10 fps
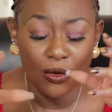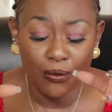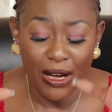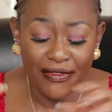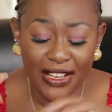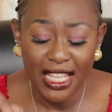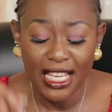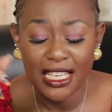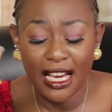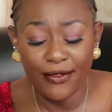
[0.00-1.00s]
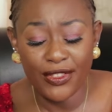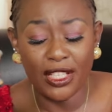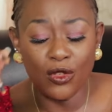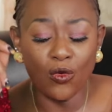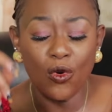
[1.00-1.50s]
My father here have
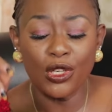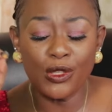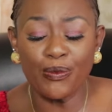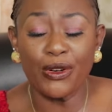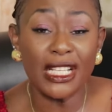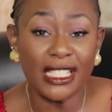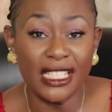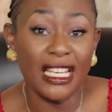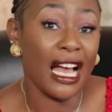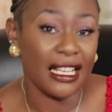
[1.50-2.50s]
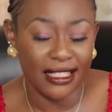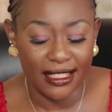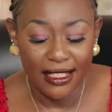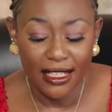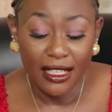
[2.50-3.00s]
said what praise
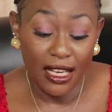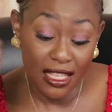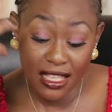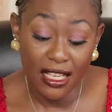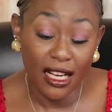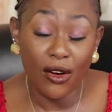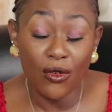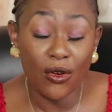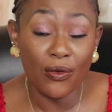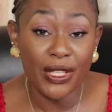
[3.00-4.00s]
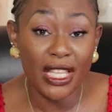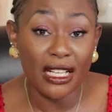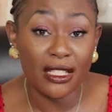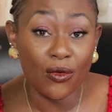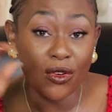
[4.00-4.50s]
does. I think I'll go with
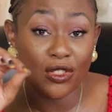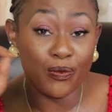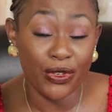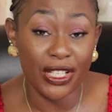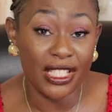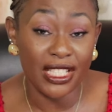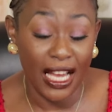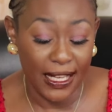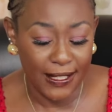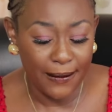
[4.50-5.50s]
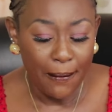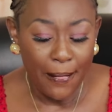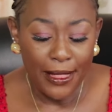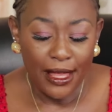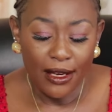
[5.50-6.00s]
that. What praise does.
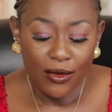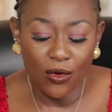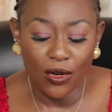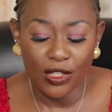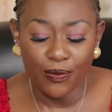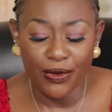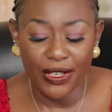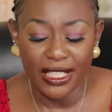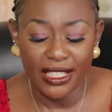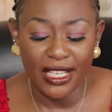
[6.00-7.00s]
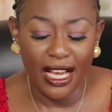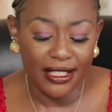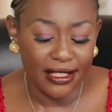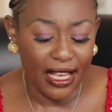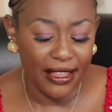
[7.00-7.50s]
What praise
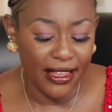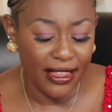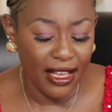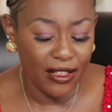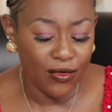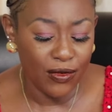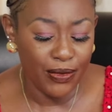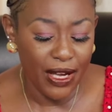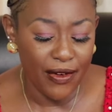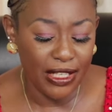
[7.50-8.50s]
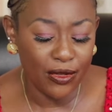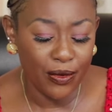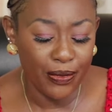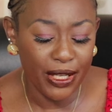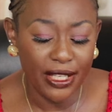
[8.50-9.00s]
does. I think that will be our
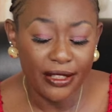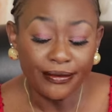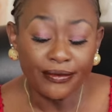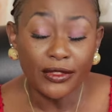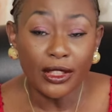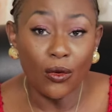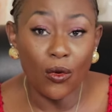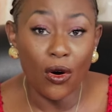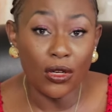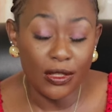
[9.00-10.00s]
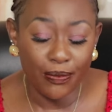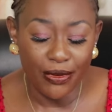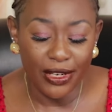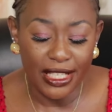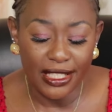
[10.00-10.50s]
topic. What
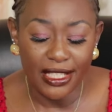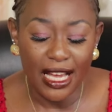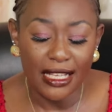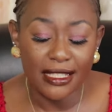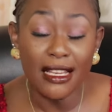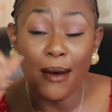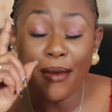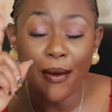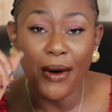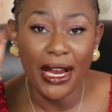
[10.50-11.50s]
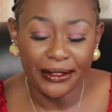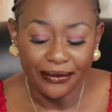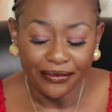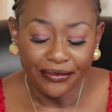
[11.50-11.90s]
praise does. Number one,